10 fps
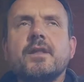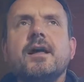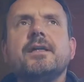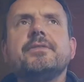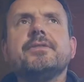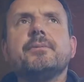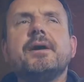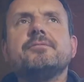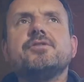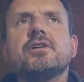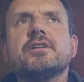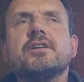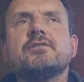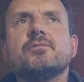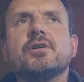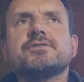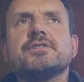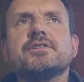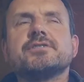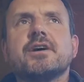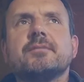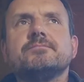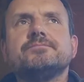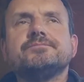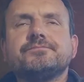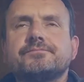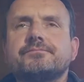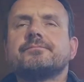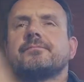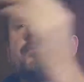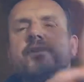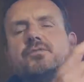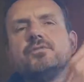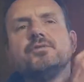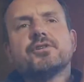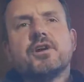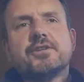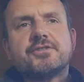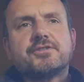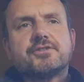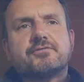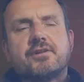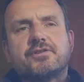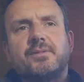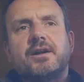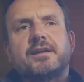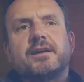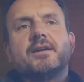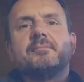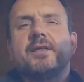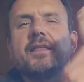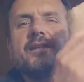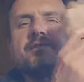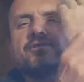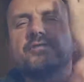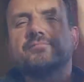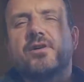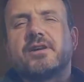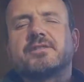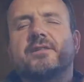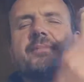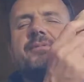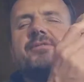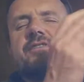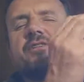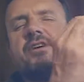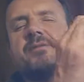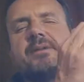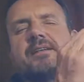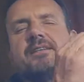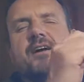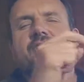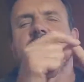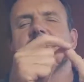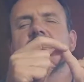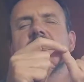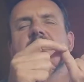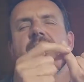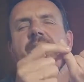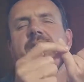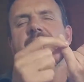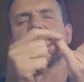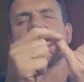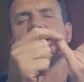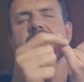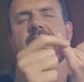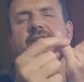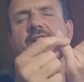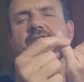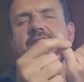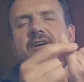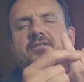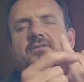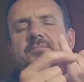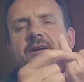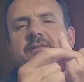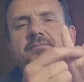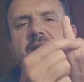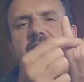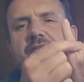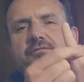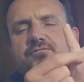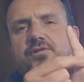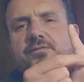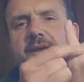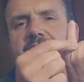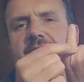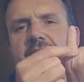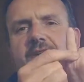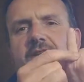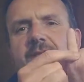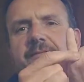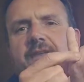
And the way Yoga Nidra works is you move your consciousness around your body, but then at certain points, like maybe you're saying, okay, my knuckle, my other knuckle, the root of my finger,